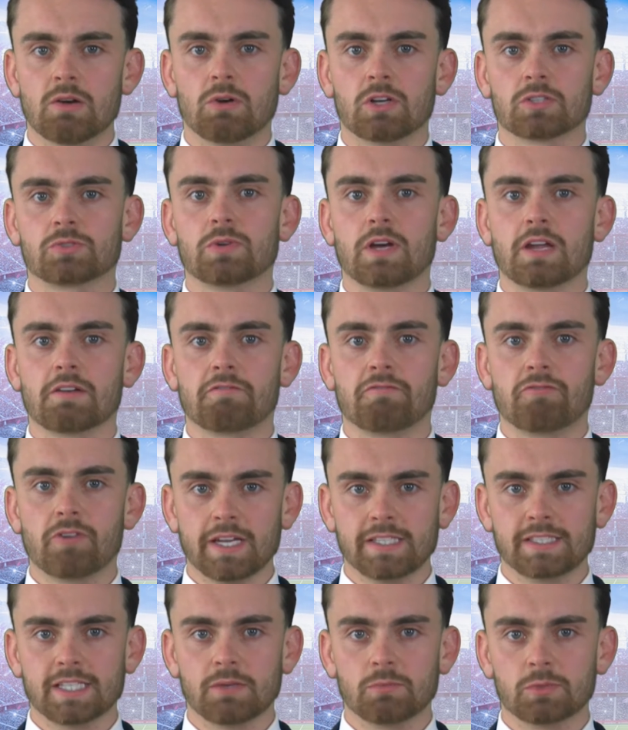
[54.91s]
whilst Ryan
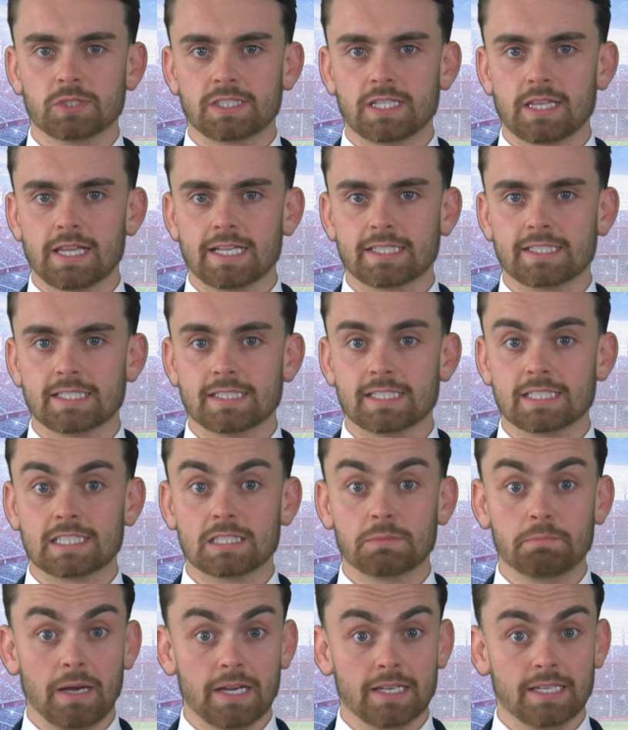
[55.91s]
Fraser was selected
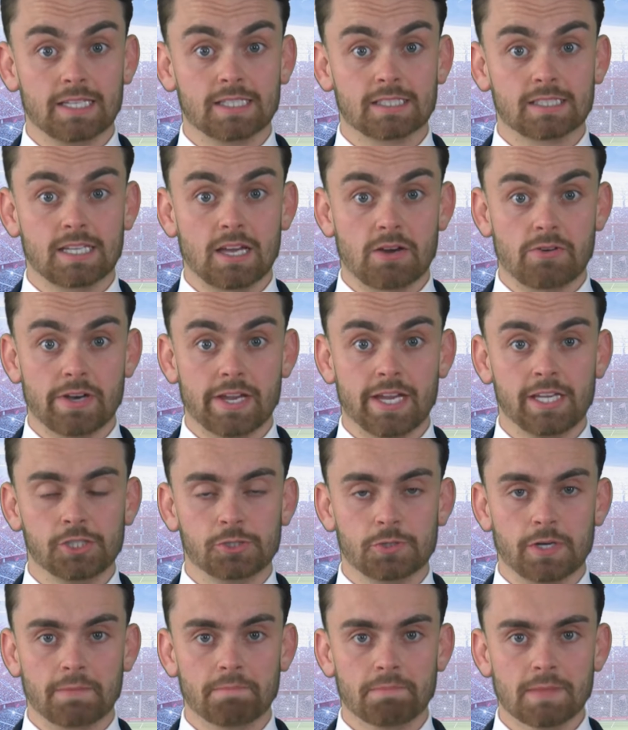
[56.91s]
despite his current
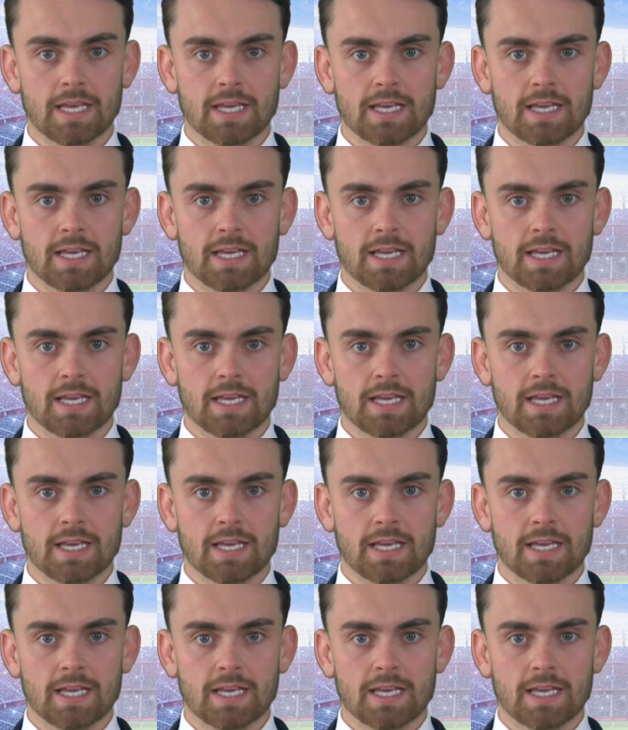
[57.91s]
injury.